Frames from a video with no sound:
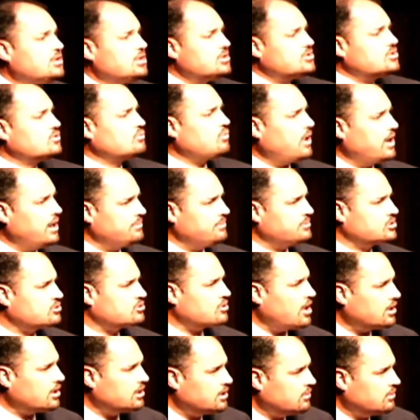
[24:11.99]
is what I'm
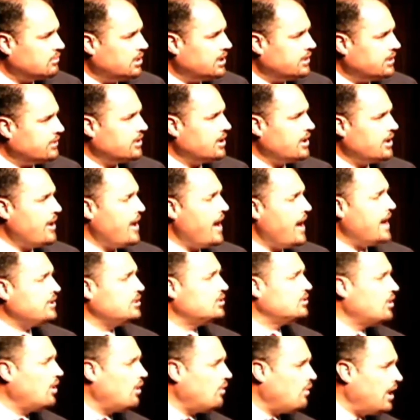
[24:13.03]
struggling with." And you
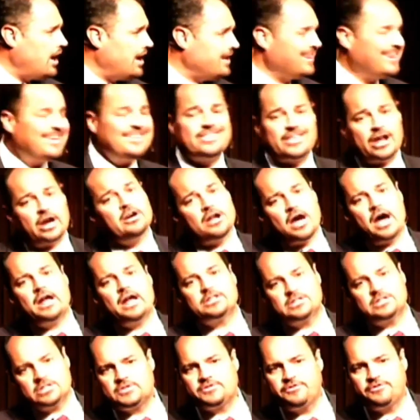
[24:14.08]
know what? They're not
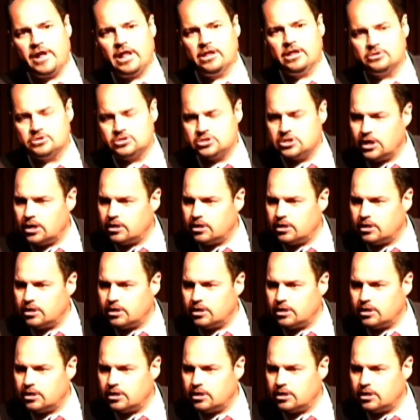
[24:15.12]
disfellowshipped.